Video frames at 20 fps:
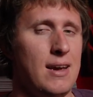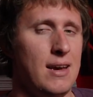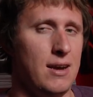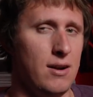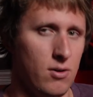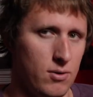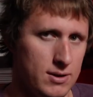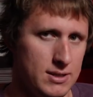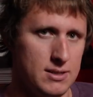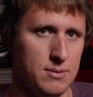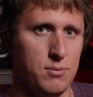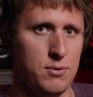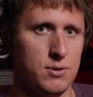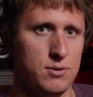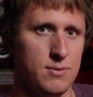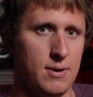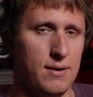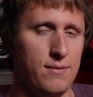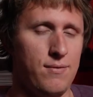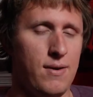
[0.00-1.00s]
It only
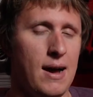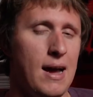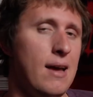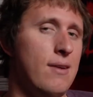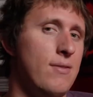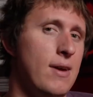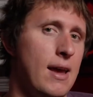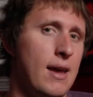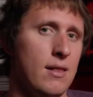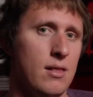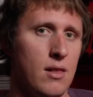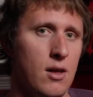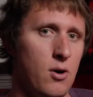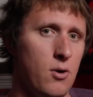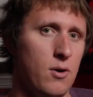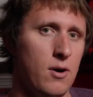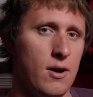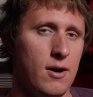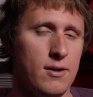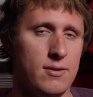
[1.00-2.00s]
supports RAID 5 and
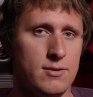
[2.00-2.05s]
lower.